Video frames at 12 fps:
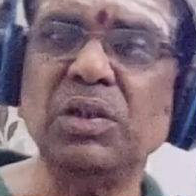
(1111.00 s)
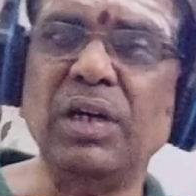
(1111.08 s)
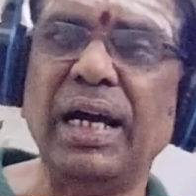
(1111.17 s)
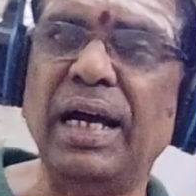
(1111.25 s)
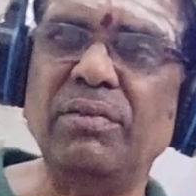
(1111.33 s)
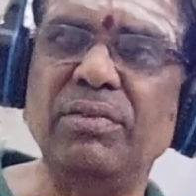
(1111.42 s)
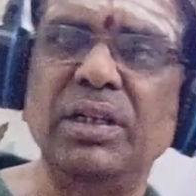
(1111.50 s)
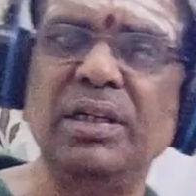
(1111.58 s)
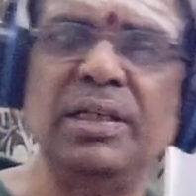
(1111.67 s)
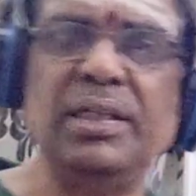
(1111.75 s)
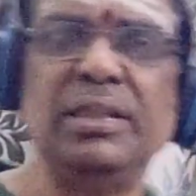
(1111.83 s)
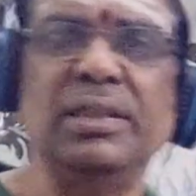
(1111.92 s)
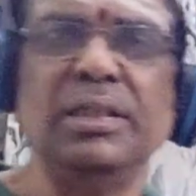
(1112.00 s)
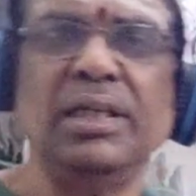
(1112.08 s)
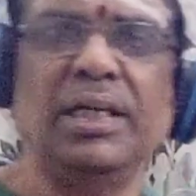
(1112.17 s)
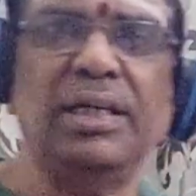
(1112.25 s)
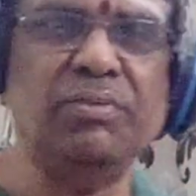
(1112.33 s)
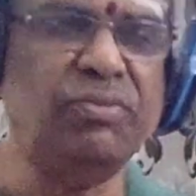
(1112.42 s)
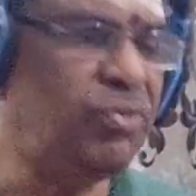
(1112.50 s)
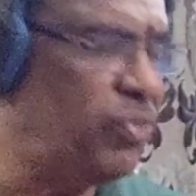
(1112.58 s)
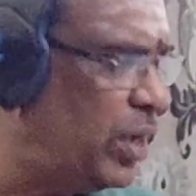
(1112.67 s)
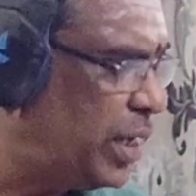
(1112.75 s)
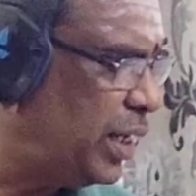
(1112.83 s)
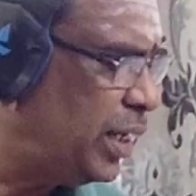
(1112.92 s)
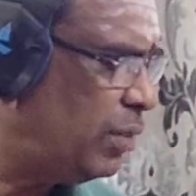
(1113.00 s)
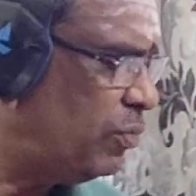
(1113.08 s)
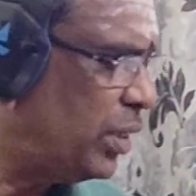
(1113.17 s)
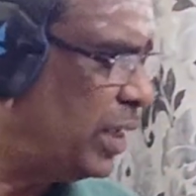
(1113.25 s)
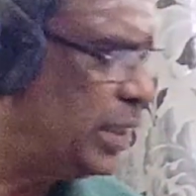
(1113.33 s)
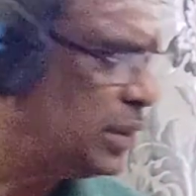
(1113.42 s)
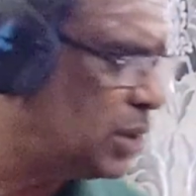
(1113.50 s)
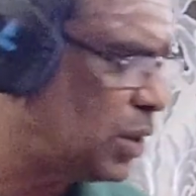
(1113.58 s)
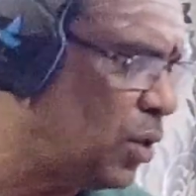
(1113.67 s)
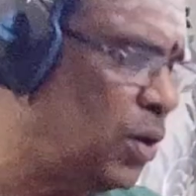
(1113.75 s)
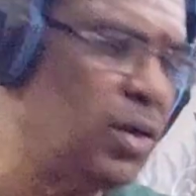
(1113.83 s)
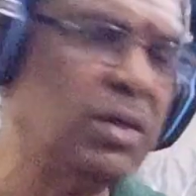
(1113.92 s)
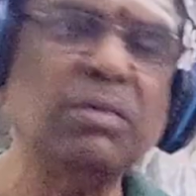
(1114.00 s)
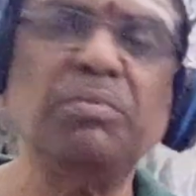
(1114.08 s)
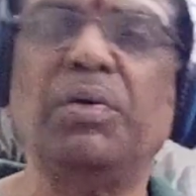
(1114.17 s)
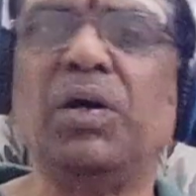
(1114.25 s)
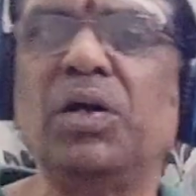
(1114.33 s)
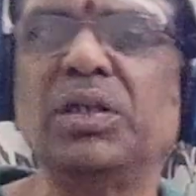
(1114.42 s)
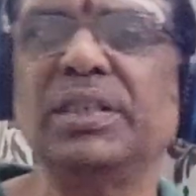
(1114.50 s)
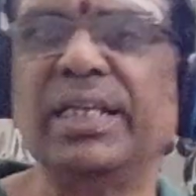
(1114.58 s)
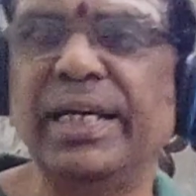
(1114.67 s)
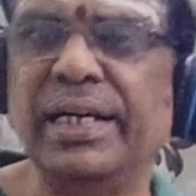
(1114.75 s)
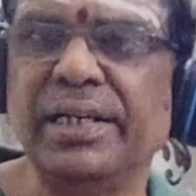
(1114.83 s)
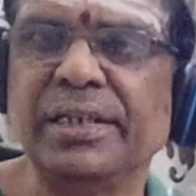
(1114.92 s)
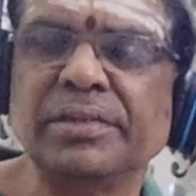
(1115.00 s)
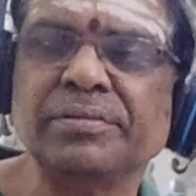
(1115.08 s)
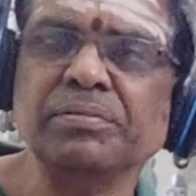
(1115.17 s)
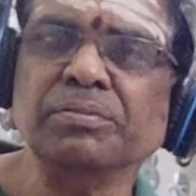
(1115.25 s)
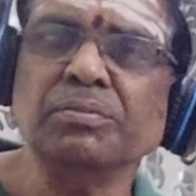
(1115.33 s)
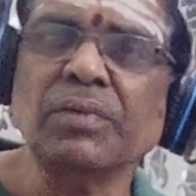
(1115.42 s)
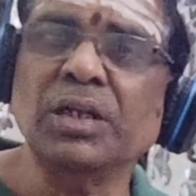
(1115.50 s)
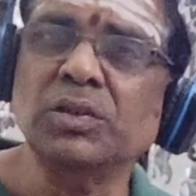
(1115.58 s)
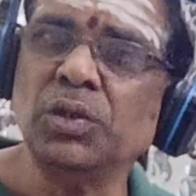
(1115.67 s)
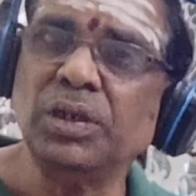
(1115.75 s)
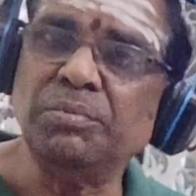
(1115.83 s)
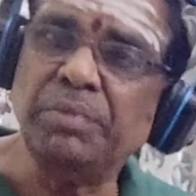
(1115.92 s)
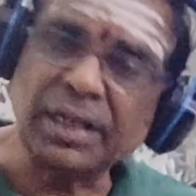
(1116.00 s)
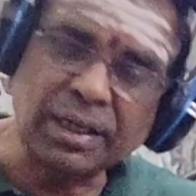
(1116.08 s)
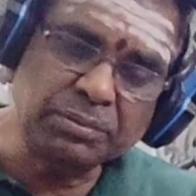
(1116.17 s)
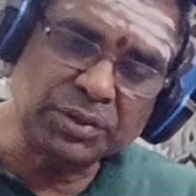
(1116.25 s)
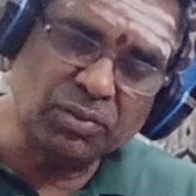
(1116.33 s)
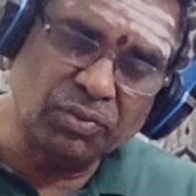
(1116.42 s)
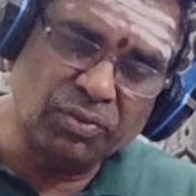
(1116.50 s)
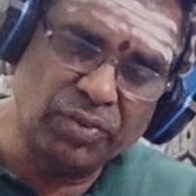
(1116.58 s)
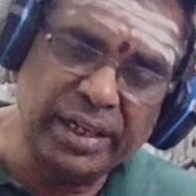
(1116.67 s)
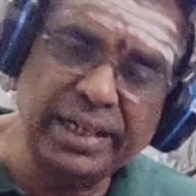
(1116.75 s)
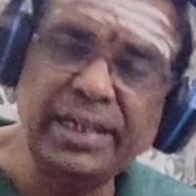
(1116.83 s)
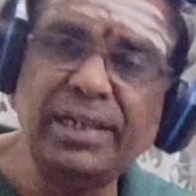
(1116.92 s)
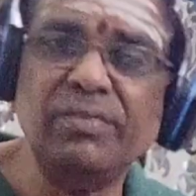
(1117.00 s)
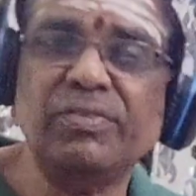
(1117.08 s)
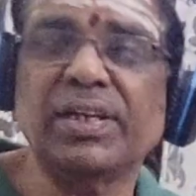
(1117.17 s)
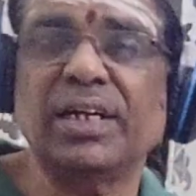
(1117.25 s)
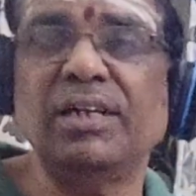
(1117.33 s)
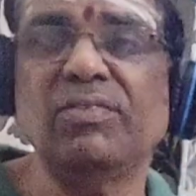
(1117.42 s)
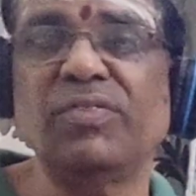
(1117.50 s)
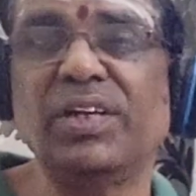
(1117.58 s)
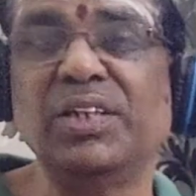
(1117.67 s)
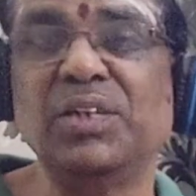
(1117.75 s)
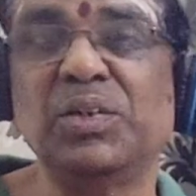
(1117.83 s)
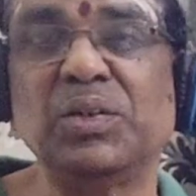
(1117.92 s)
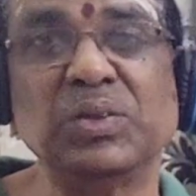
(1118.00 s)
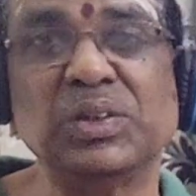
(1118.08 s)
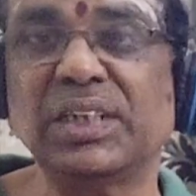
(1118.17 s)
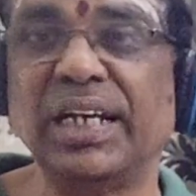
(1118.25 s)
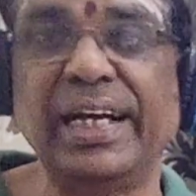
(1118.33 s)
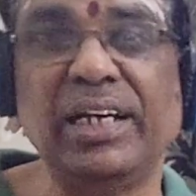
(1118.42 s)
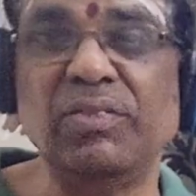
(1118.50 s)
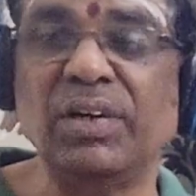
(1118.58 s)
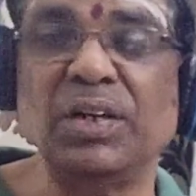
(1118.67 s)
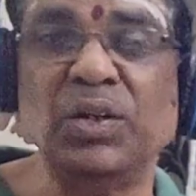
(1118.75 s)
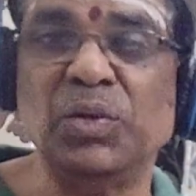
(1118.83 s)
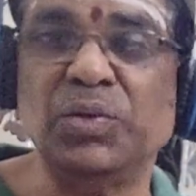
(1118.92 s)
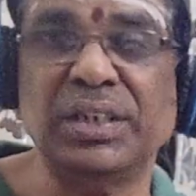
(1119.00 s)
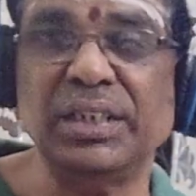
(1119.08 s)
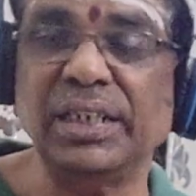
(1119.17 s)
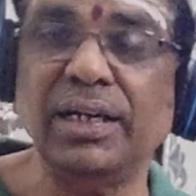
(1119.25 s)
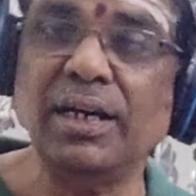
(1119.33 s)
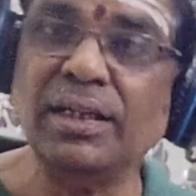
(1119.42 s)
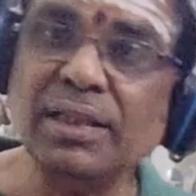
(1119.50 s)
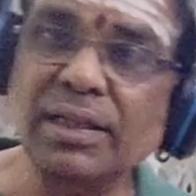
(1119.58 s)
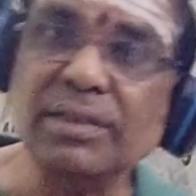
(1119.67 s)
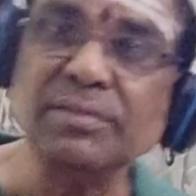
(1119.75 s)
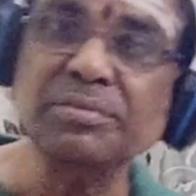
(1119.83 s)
to have a very, very strong bond there. So it becomes very difficult for you to slide one over the other.